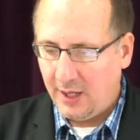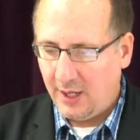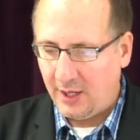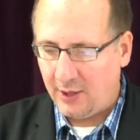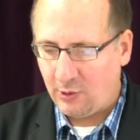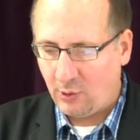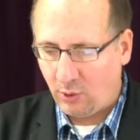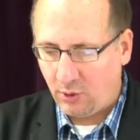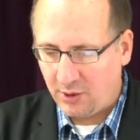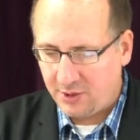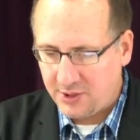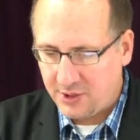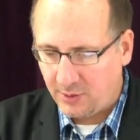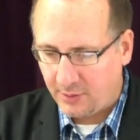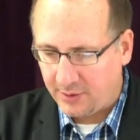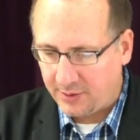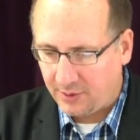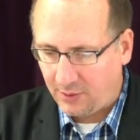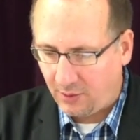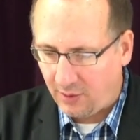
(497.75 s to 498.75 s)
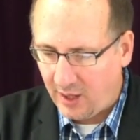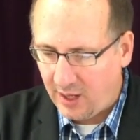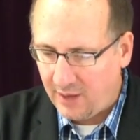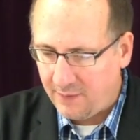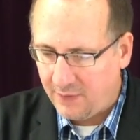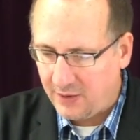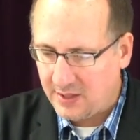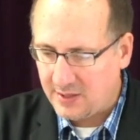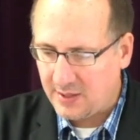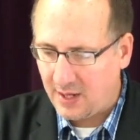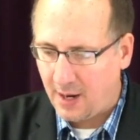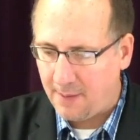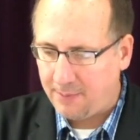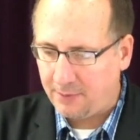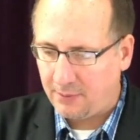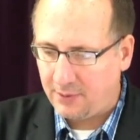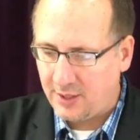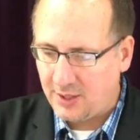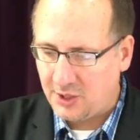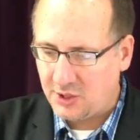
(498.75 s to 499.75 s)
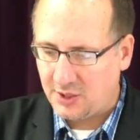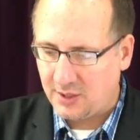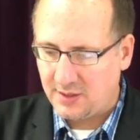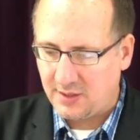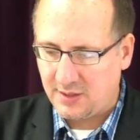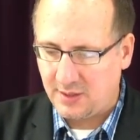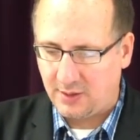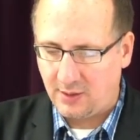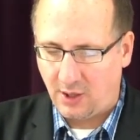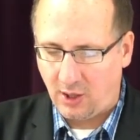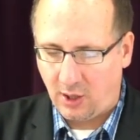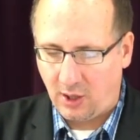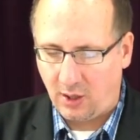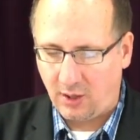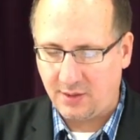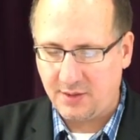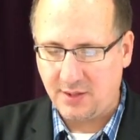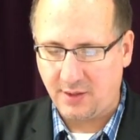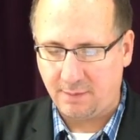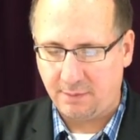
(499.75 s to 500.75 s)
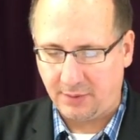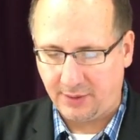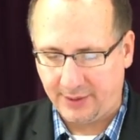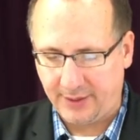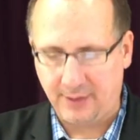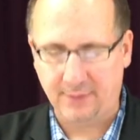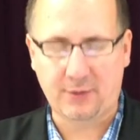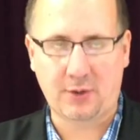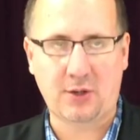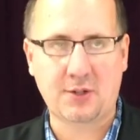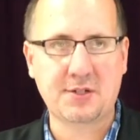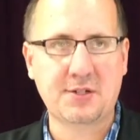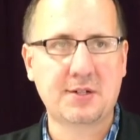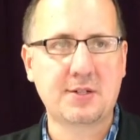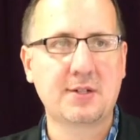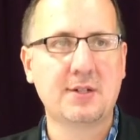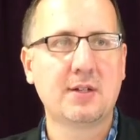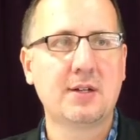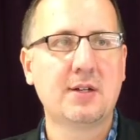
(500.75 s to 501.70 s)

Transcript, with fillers: in order to engrave his operations in the hearts of believers.